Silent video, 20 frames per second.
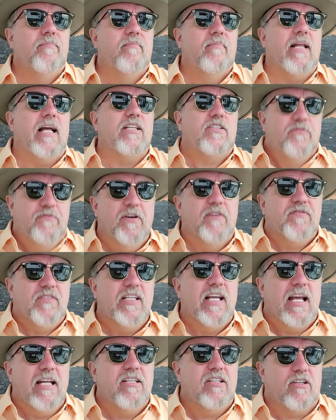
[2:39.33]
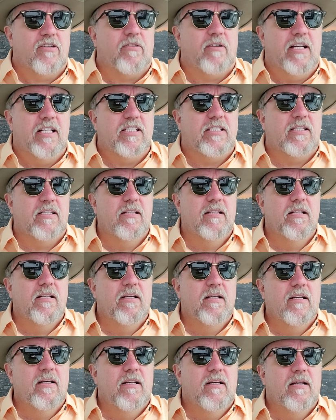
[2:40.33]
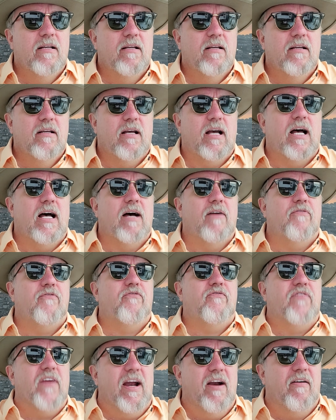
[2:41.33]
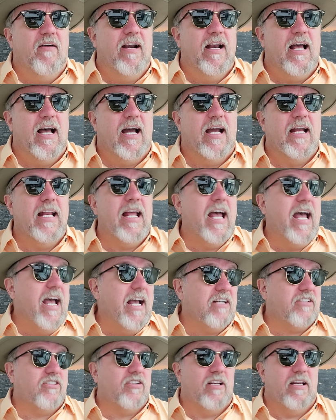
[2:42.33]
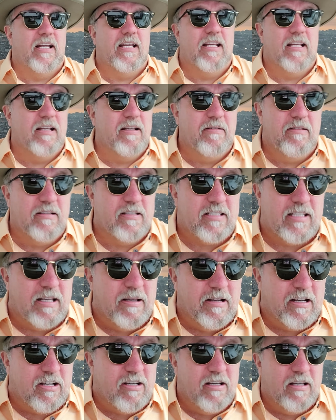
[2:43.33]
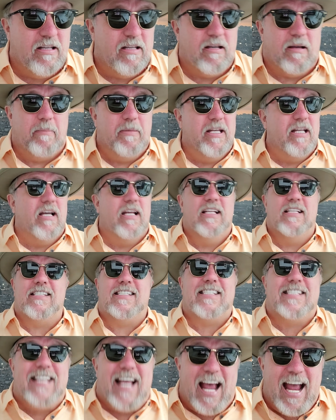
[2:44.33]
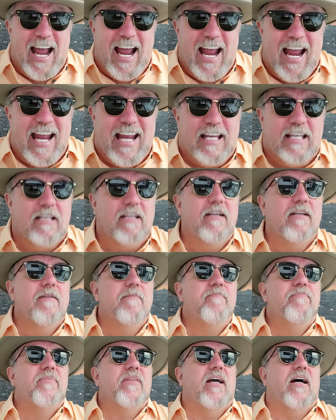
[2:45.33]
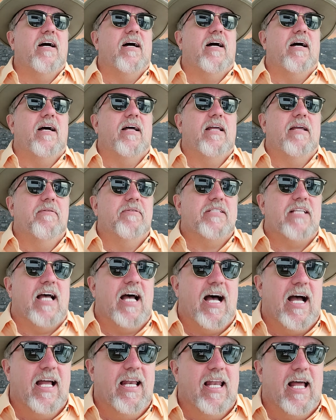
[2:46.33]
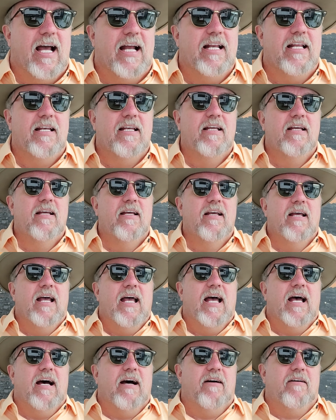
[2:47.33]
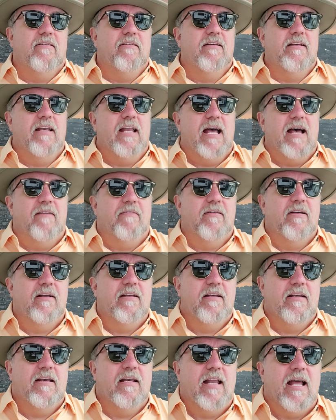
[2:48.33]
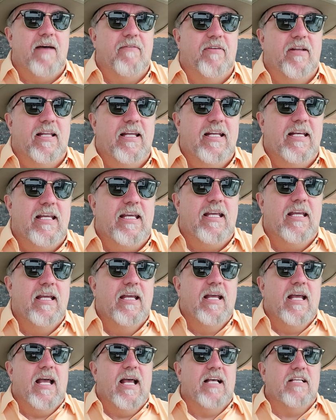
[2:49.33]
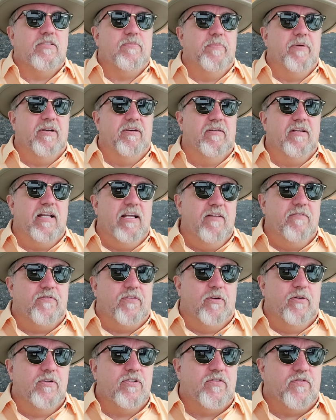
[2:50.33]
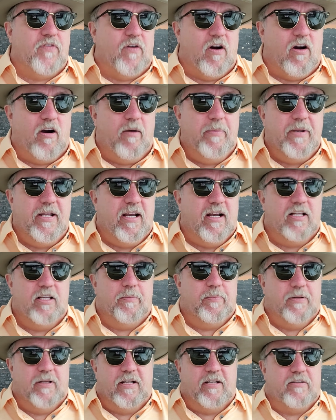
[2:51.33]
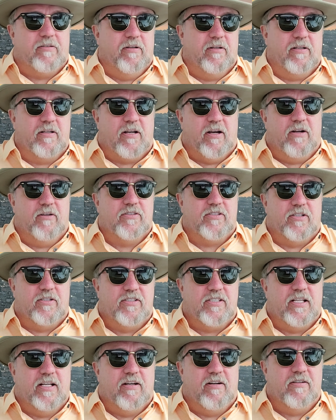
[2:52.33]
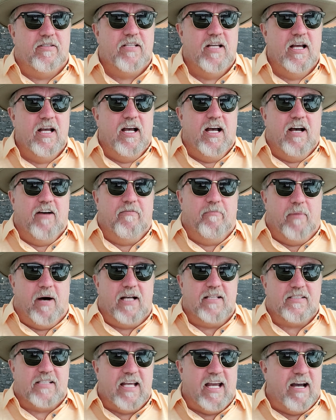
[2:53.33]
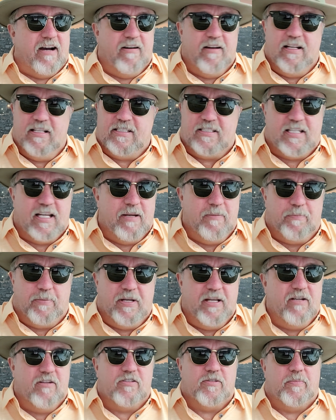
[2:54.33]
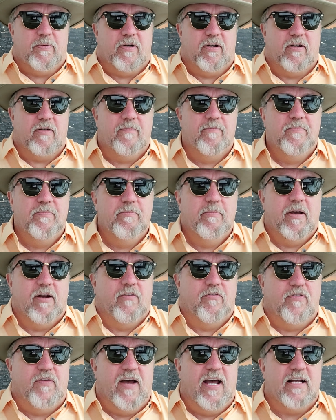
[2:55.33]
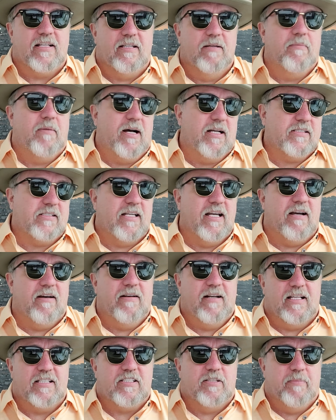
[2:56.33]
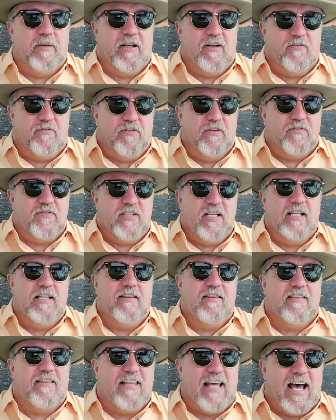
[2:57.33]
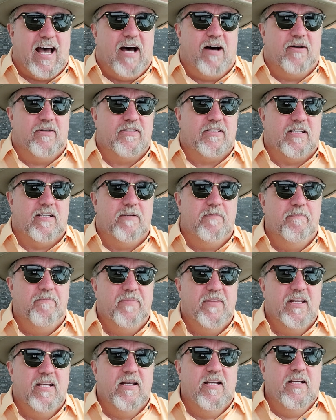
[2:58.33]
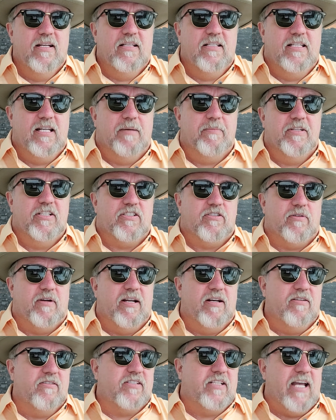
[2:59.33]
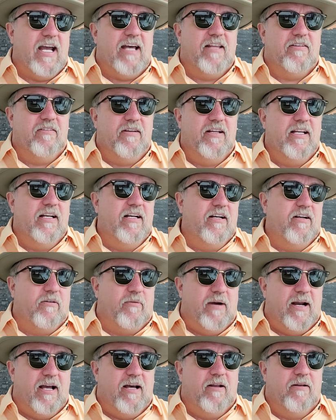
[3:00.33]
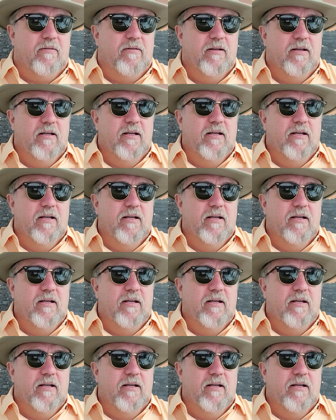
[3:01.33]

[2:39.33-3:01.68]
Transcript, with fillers: That's 58 degrees uh, Fahrenheit. Actually, is I mean, insane. Uh, it was highlighted how Nav- Navalny has built influence far beyond the political and cultural centers of Moscow and St. Petersburg. Matter of fact, in Moscow, an estimated 15,000 demonstrators gathered in and around